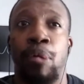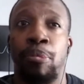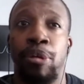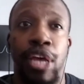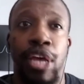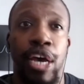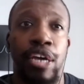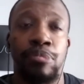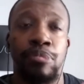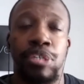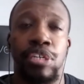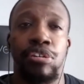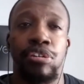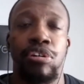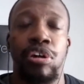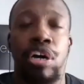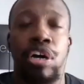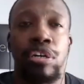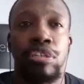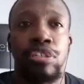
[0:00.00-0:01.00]
But the I Am
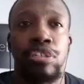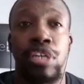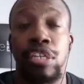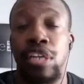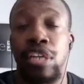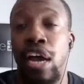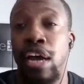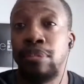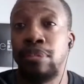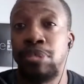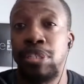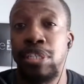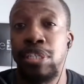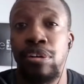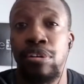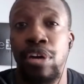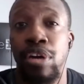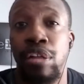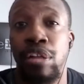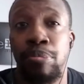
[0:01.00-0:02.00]

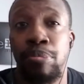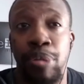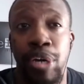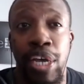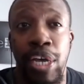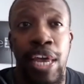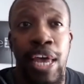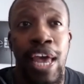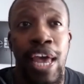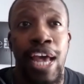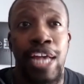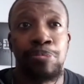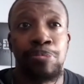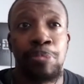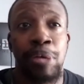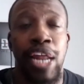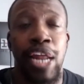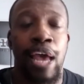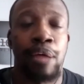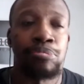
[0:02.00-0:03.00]
CEO coloring book has
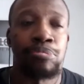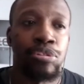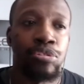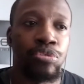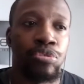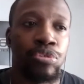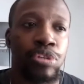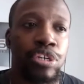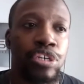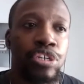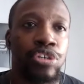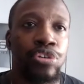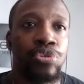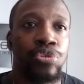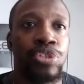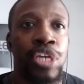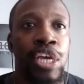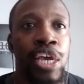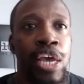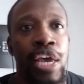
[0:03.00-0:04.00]
been absolutely
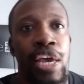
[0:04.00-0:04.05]
huge.